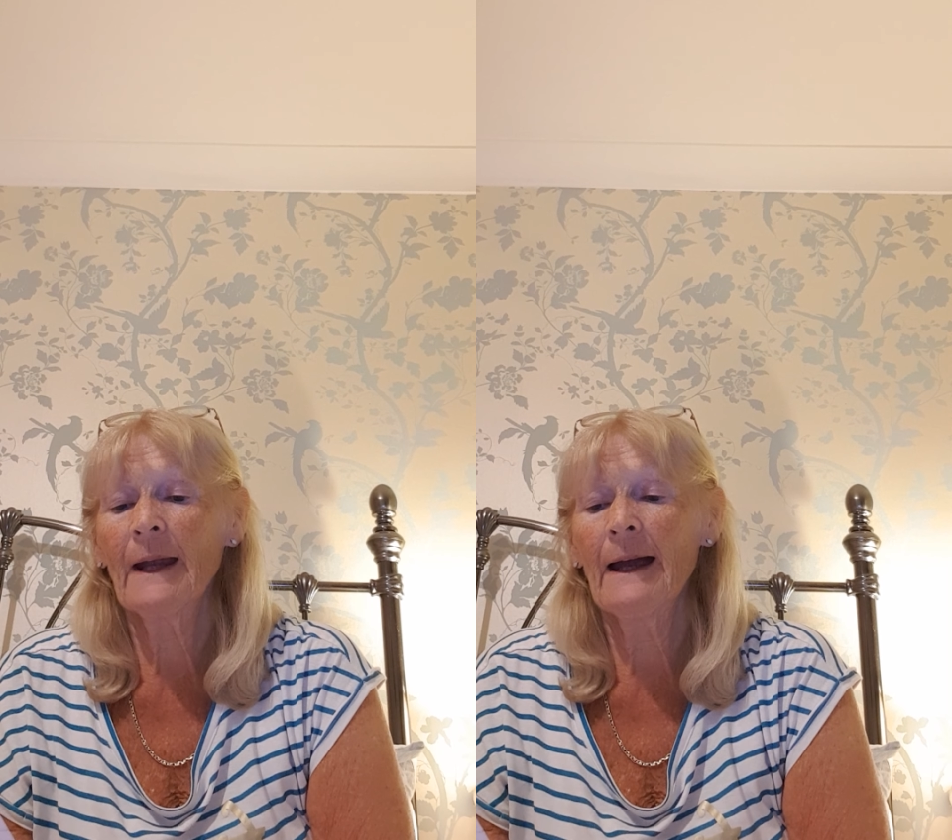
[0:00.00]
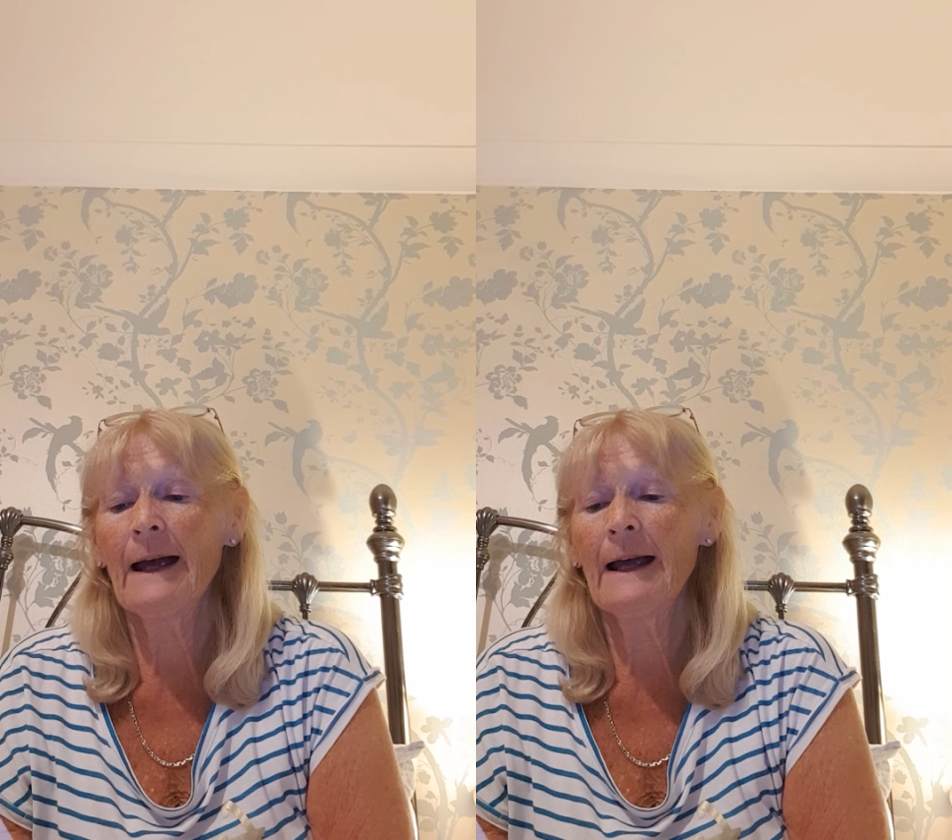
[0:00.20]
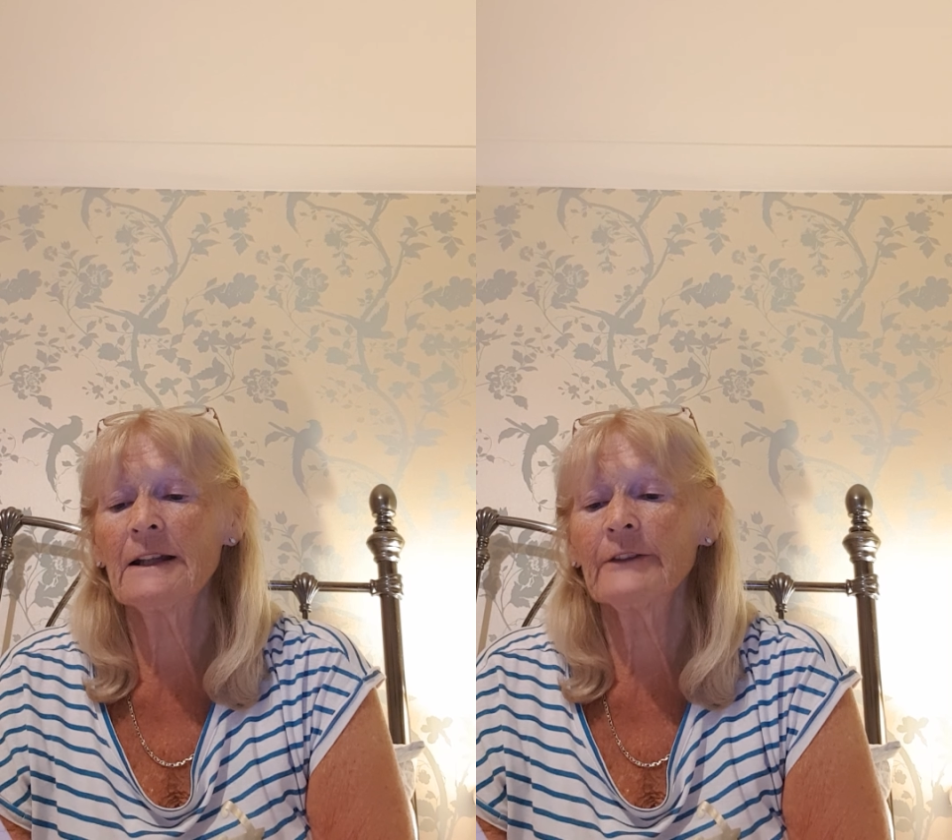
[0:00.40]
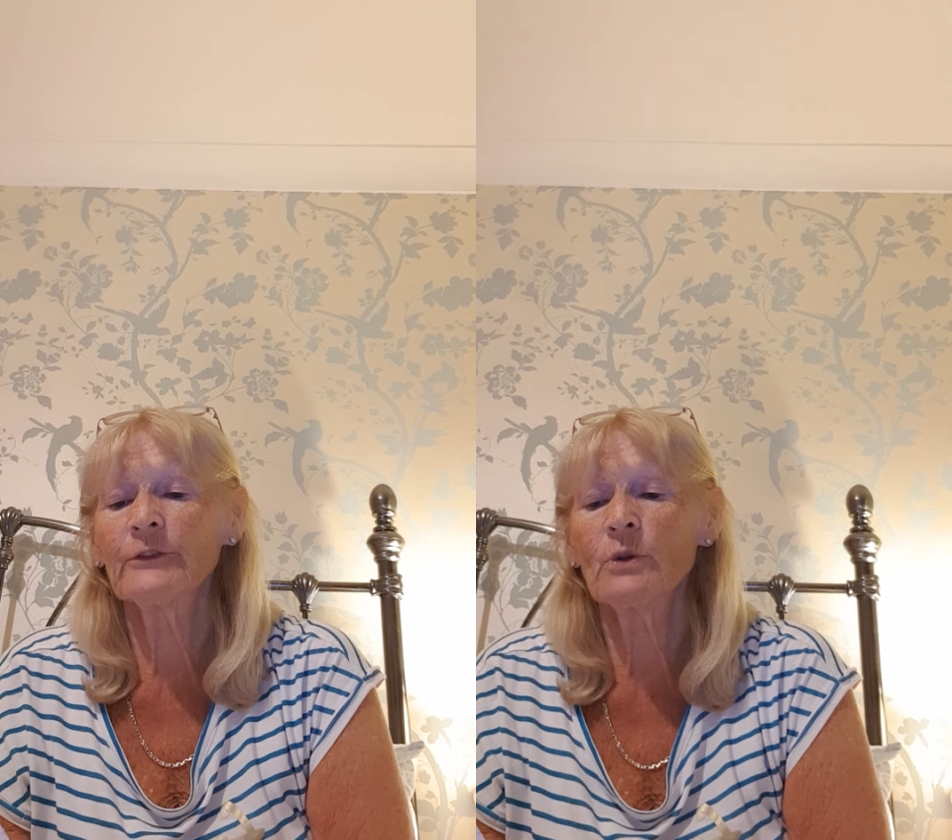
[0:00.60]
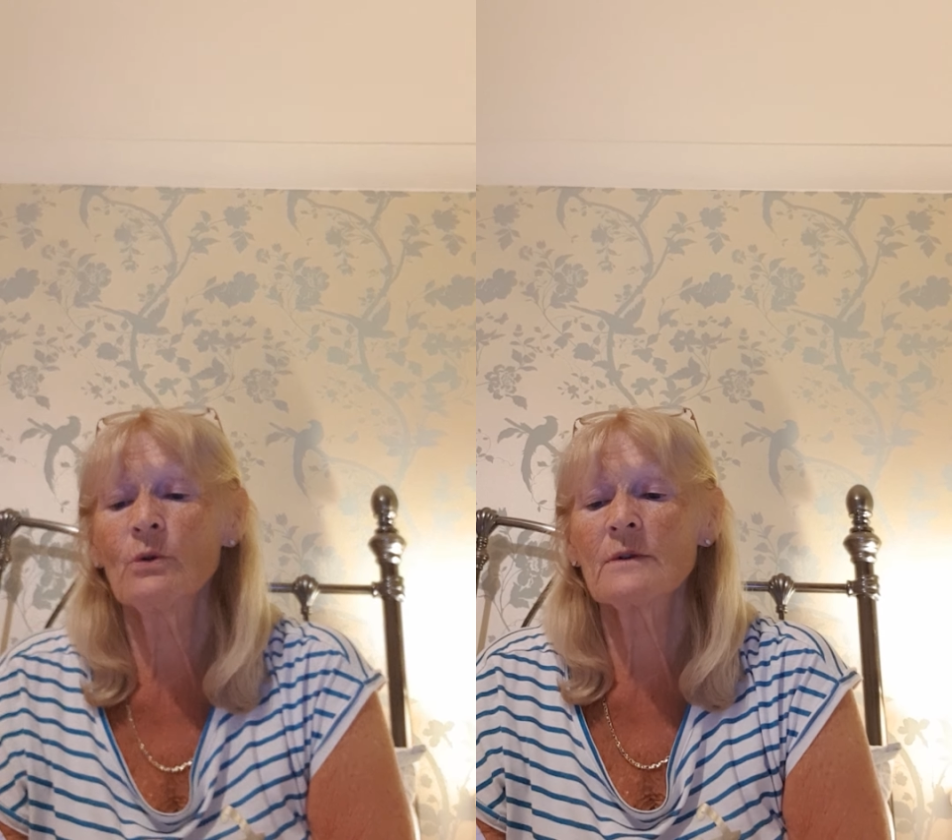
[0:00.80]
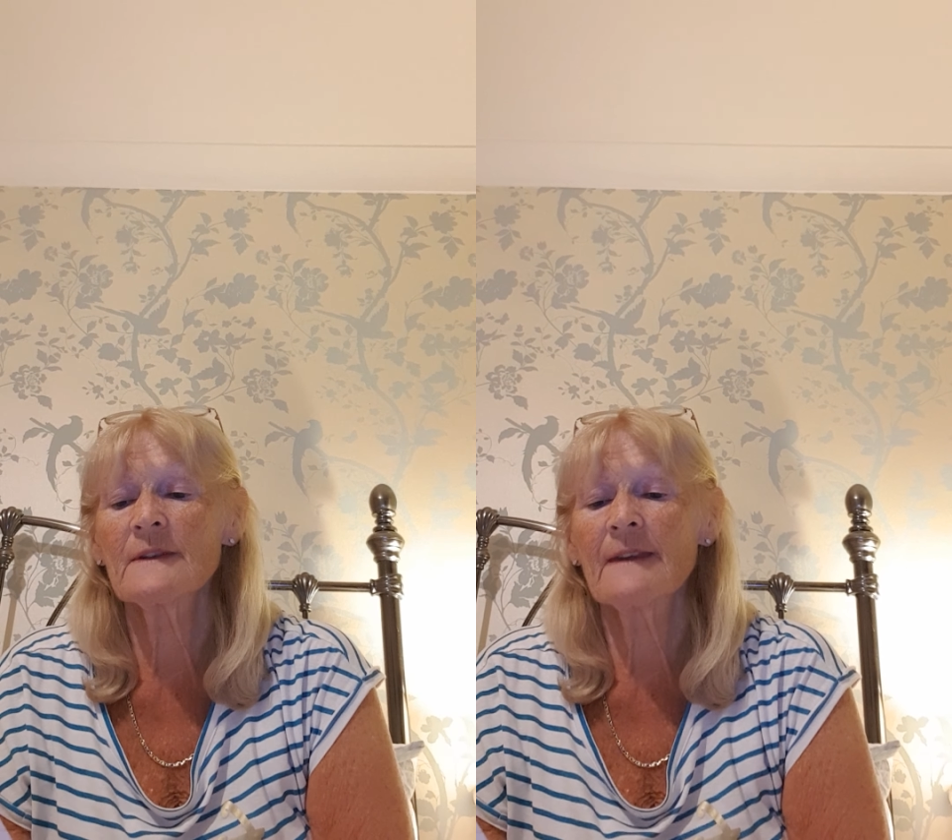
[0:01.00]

And of course,